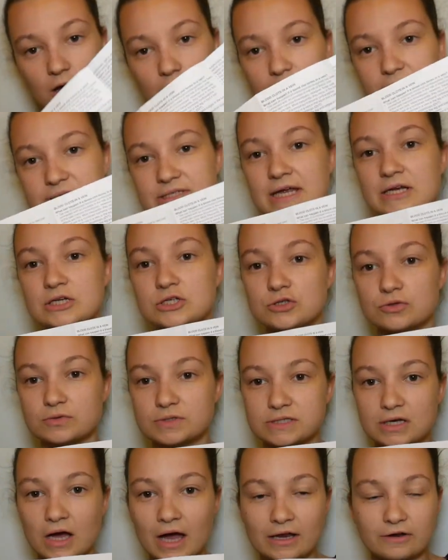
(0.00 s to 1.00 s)
potential
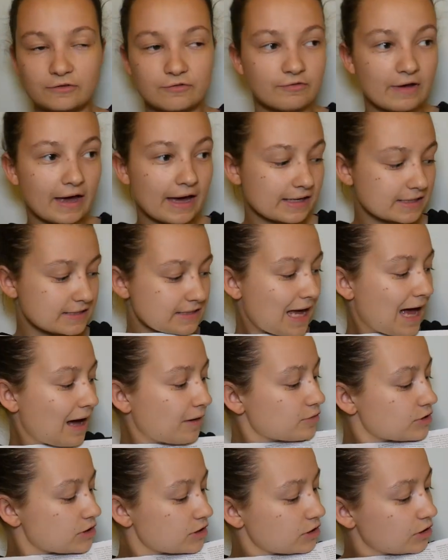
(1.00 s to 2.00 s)
side effects,
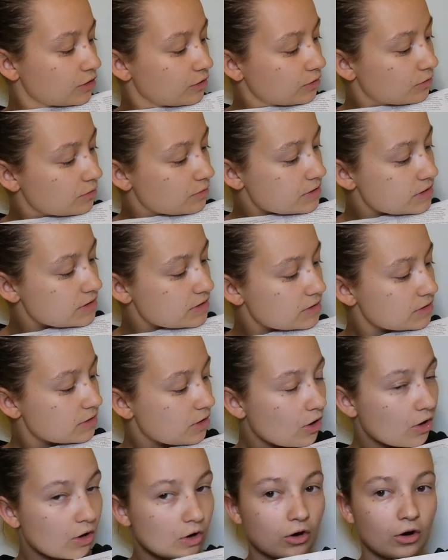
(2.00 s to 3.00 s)
how to use,
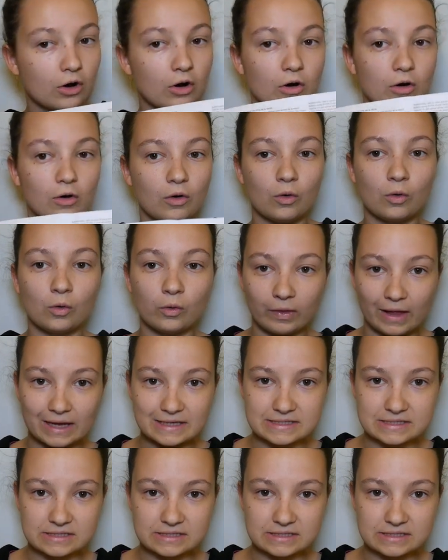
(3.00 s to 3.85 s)
all that